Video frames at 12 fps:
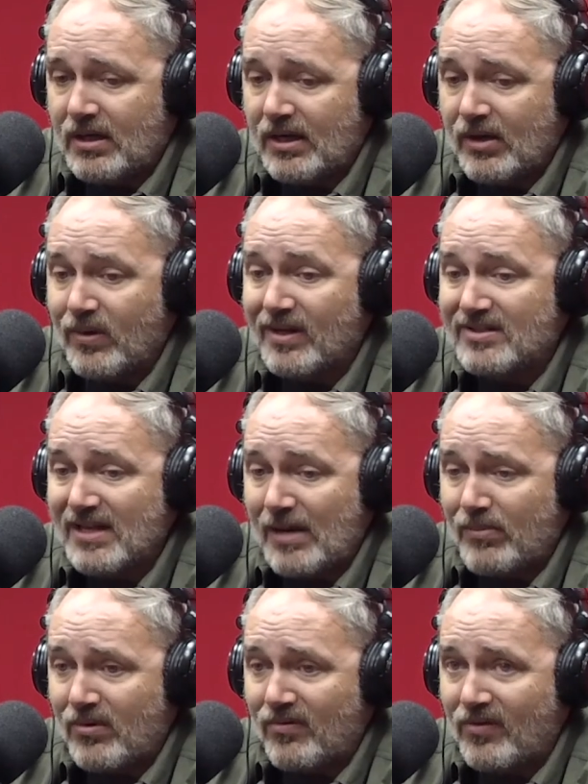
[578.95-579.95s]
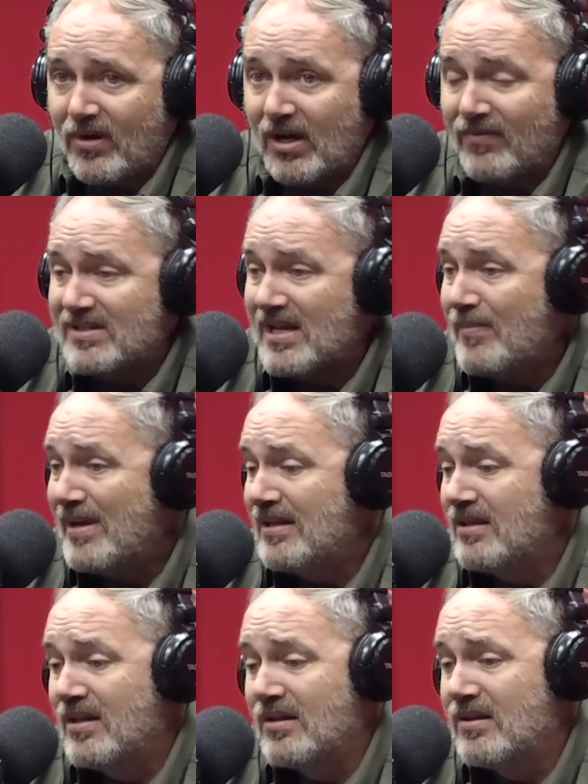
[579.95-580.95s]
You're an example for all of us. I mean,
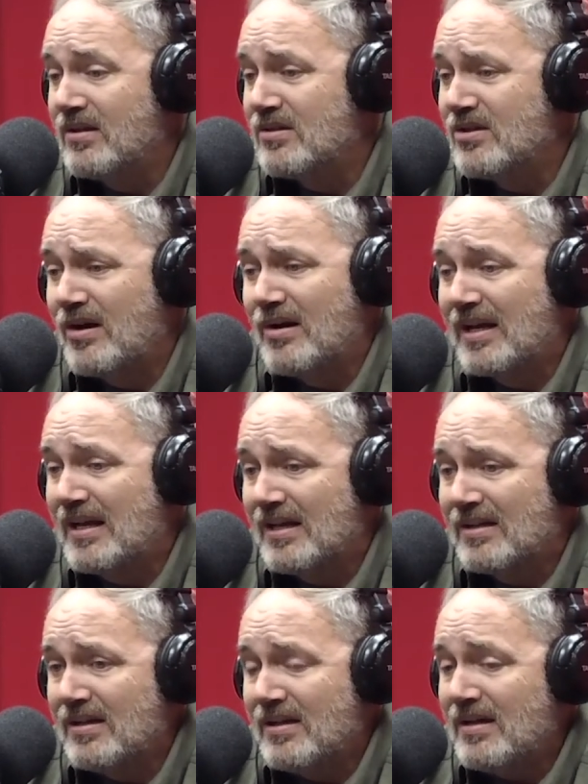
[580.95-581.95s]
the tourniquet,